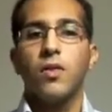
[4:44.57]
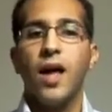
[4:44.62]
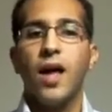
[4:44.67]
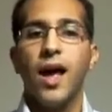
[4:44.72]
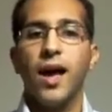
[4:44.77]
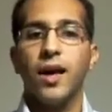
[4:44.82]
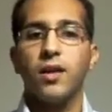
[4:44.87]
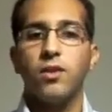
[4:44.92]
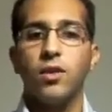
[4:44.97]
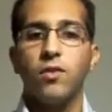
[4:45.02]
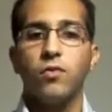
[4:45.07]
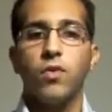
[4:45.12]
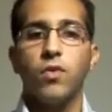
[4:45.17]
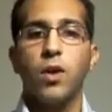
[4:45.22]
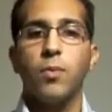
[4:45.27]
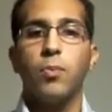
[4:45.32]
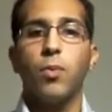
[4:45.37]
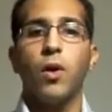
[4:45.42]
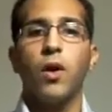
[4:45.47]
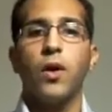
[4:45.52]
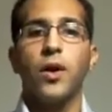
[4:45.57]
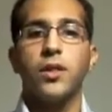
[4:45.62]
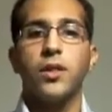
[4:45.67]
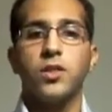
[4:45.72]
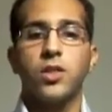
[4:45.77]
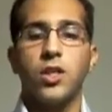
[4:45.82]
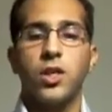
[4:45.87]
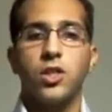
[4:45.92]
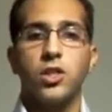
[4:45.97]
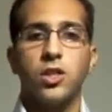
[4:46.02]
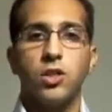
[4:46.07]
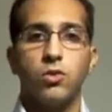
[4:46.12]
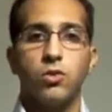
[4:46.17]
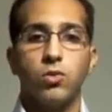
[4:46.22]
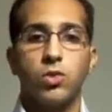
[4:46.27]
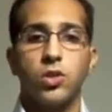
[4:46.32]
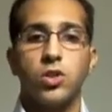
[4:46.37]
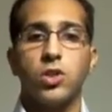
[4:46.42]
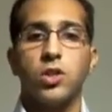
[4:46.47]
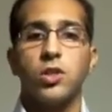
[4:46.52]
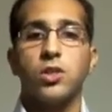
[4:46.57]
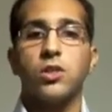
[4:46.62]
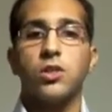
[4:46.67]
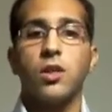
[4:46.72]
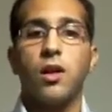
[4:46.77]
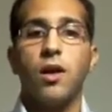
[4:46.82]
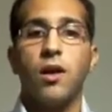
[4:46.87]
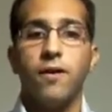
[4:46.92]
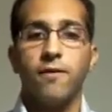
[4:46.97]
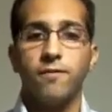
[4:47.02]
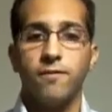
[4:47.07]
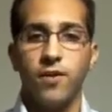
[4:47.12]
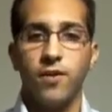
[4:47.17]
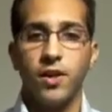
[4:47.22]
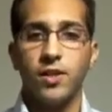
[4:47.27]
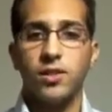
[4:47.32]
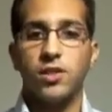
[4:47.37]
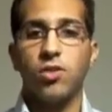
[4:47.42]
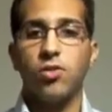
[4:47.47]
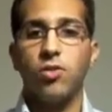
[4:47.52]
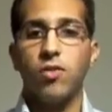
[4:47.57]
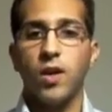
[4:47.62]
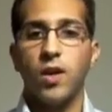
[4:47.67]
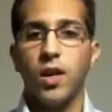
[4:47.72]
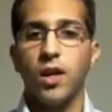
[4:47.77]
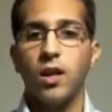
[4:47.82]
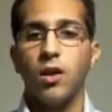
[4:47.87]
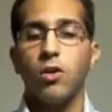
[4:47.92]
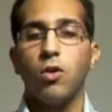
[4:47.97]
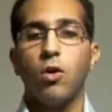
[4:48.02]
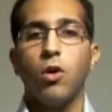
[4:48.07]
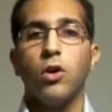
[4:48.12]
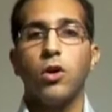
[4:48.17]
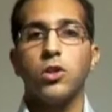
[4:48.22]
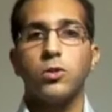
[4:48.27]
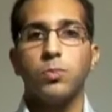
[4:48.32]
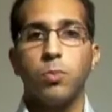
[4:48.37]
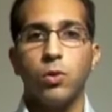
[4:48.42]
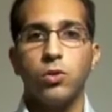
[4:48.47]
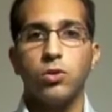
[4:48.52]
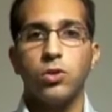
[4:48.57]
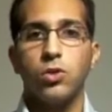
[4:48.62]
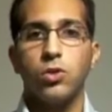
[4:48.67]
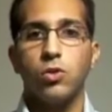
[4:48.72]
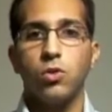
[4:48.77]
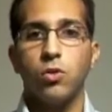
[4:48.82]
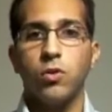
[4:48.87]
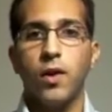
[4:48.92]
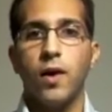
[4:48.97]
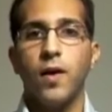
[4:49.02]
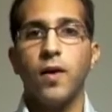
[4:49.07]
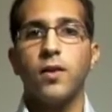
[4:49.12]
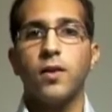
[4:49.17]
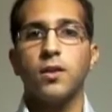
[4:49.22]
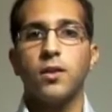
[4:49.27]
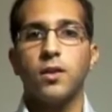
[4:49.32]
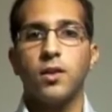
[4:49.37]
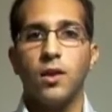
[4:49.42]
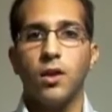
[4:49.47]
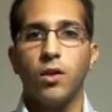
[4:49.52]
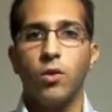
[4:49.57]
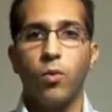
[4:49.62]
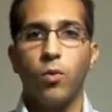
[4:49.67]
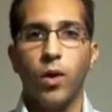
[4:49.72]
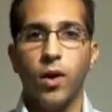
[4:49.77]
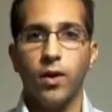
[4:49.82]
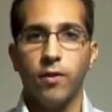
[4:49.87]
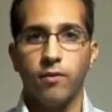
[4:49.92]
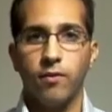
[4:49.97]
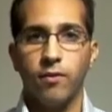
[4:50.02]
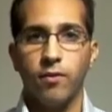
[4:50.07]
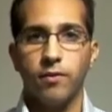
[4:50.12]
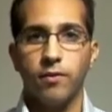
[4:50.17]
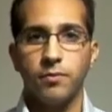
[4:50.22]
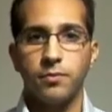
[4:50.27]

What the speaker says: The active repolarization, which is phase 3, corresponds to the T wave.